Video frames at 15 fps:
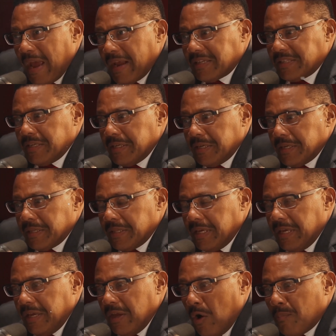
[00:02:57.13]
as a former
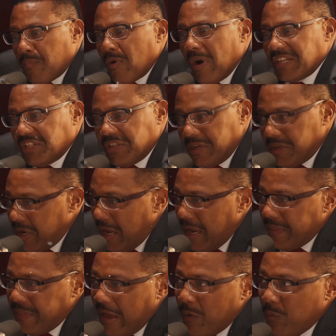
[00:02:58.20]
district judge.
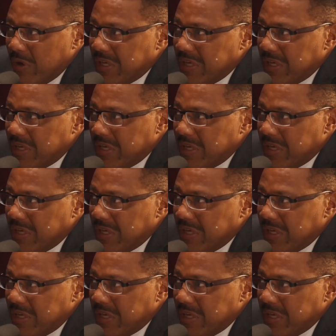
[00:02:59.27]
He is